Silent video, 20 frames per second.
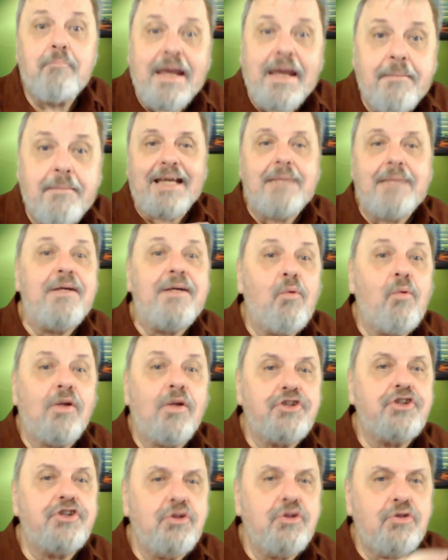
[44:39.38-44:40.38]
But exactly. maybe
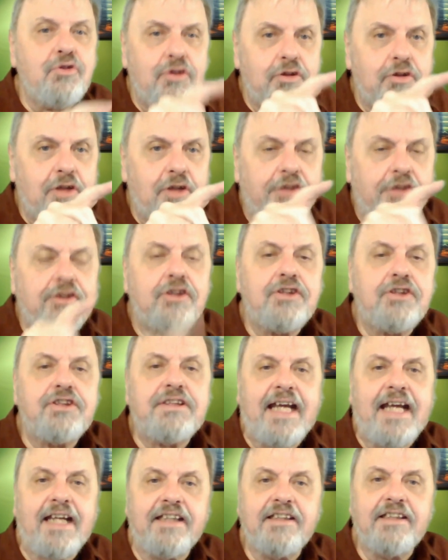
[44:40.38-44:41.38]
once you
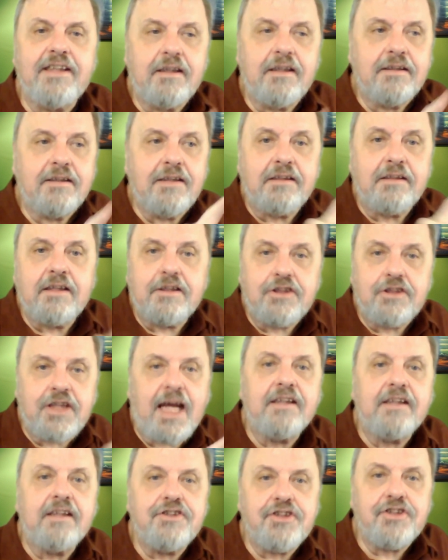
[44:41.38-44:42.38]
understand that the
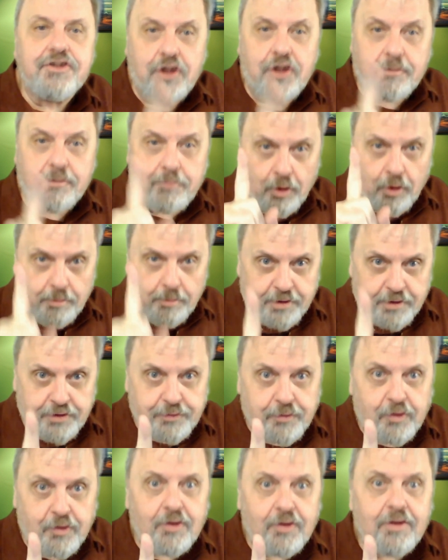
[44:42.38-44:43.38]
challenges are
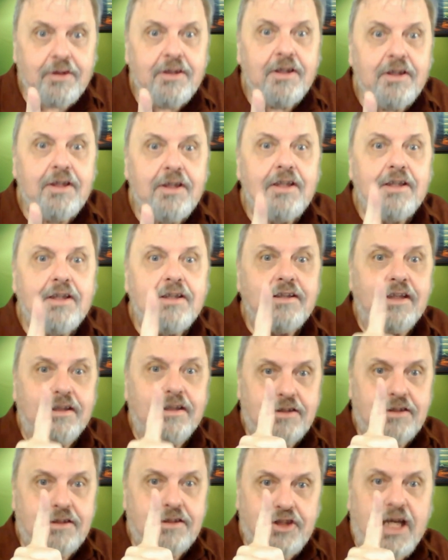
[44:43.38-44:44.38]
purposeful,
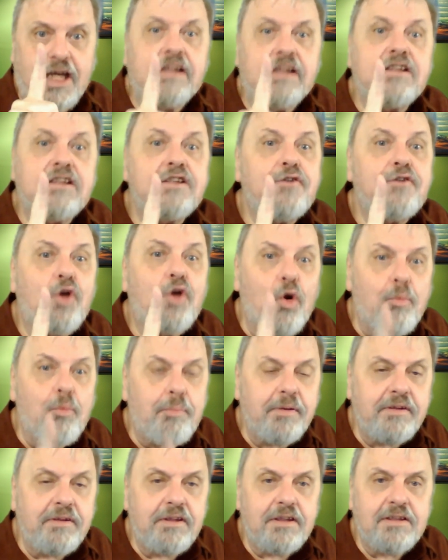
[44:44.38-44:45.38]
that the challenge of
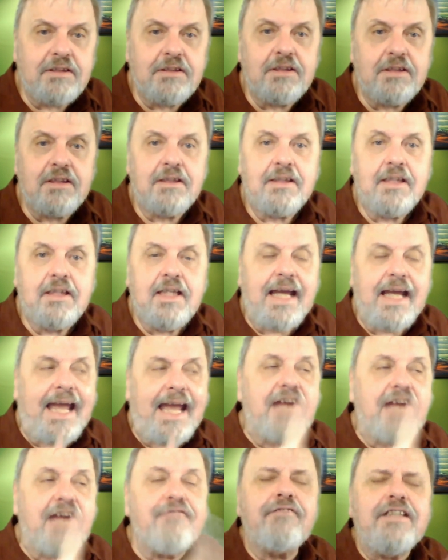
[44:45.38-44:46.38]
openness,
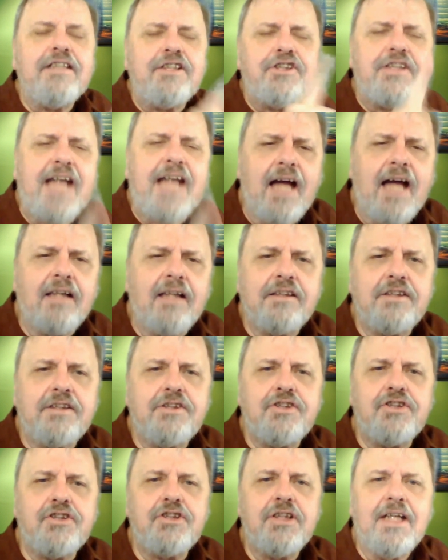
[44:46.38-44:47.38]
every
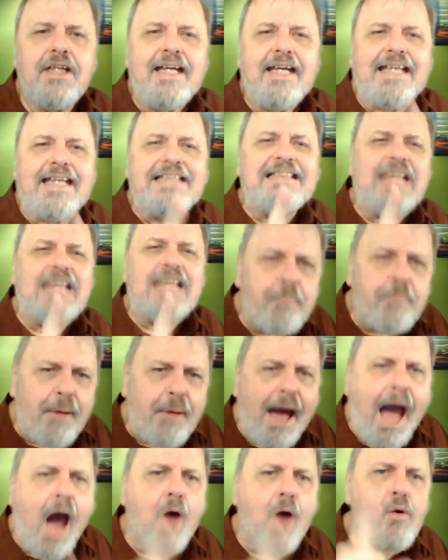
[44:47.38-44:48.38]
challenge is a
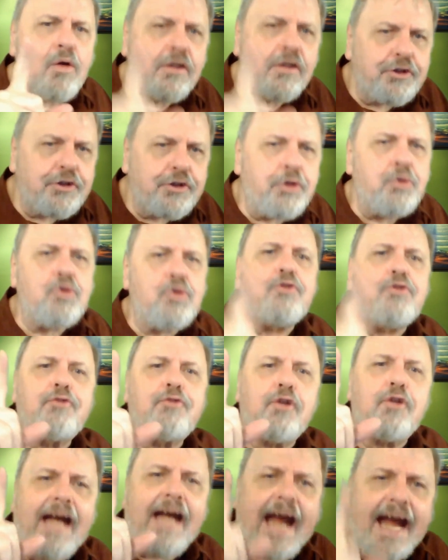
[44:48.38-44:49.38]
power tool
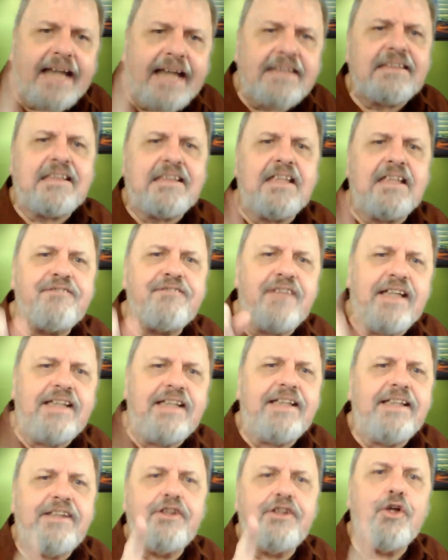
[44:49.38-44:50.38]
for
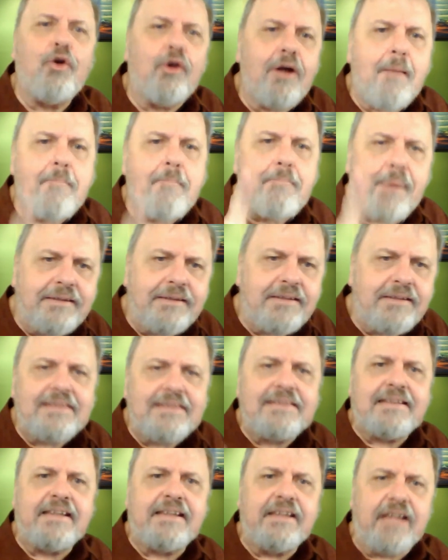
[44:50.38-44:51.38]
excavating your
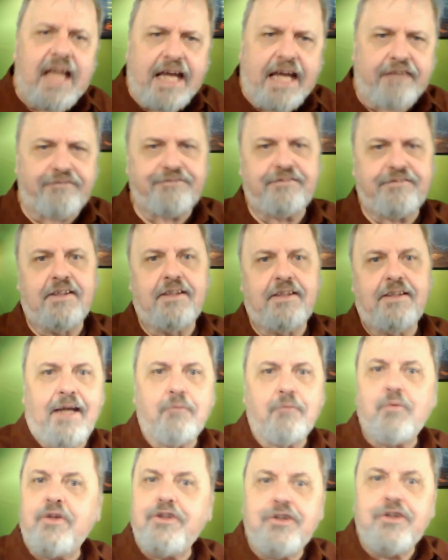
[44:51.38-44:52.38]
abundance in life.
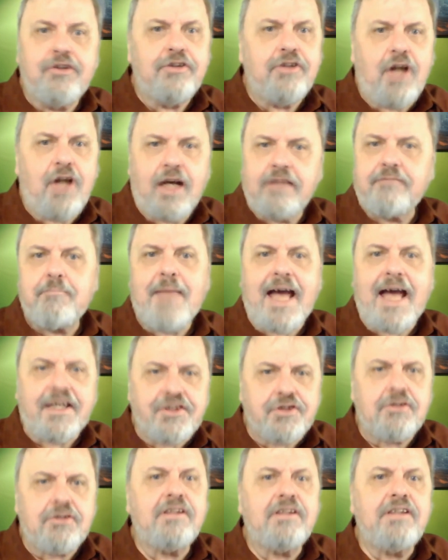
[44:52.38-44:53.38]
And when you're not
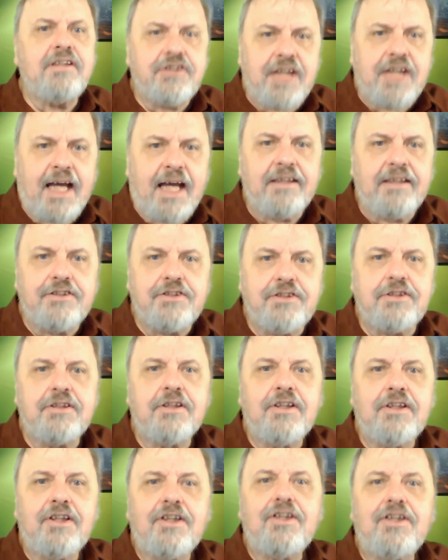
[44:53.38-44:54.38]
mastering the
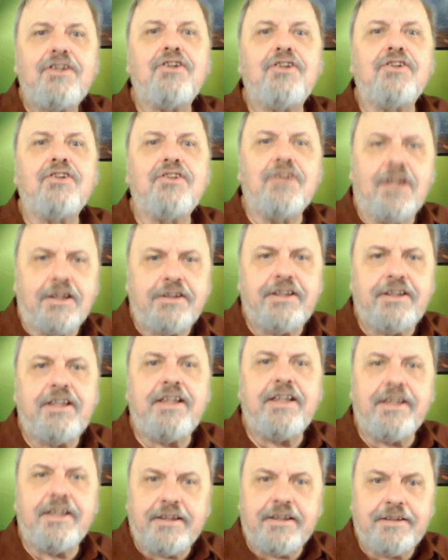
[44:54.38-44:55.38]
challenge, you're not
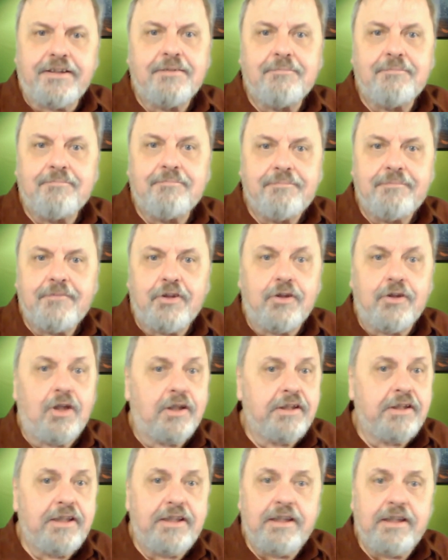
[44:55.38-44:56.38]
getting it.
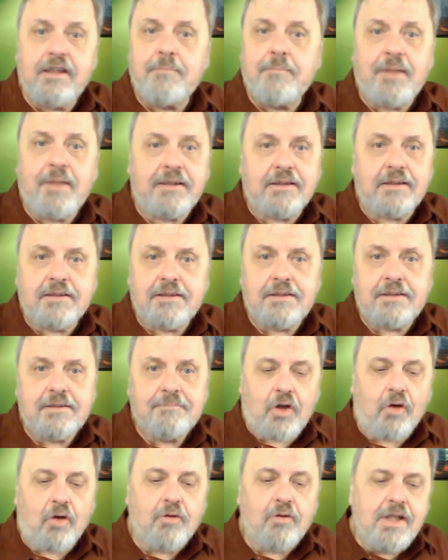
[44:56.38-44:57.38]
You're not getting abundance.
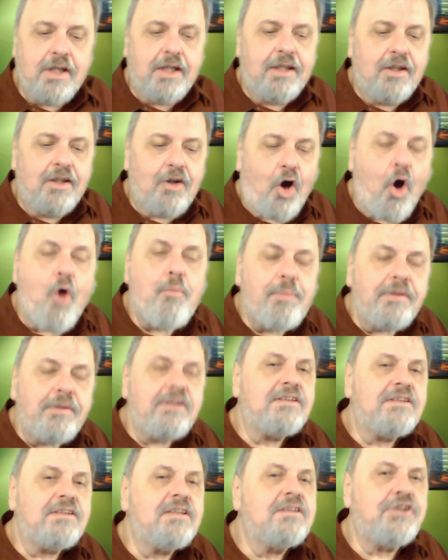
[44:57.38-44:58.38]
So,
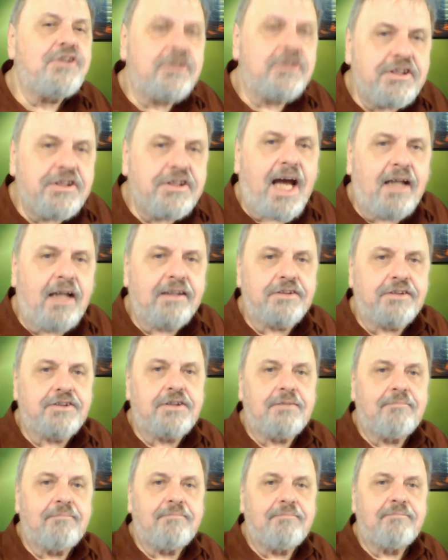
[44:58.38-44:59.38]
openness is your
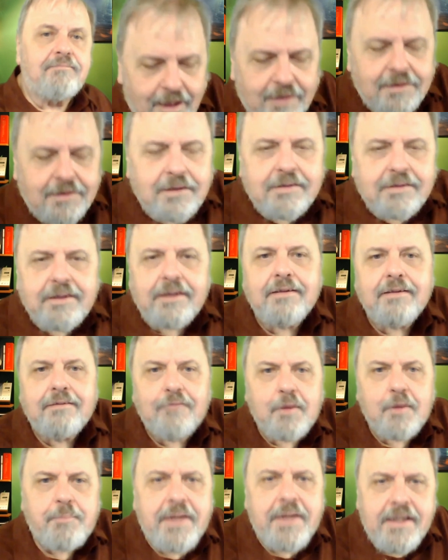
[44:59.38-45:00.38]
challenge. Constantine,
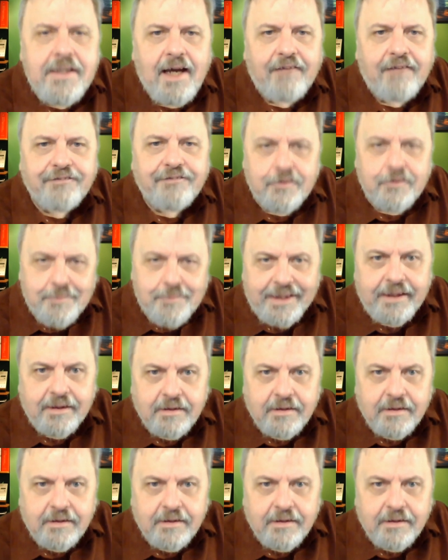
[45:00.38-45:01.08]
repeat after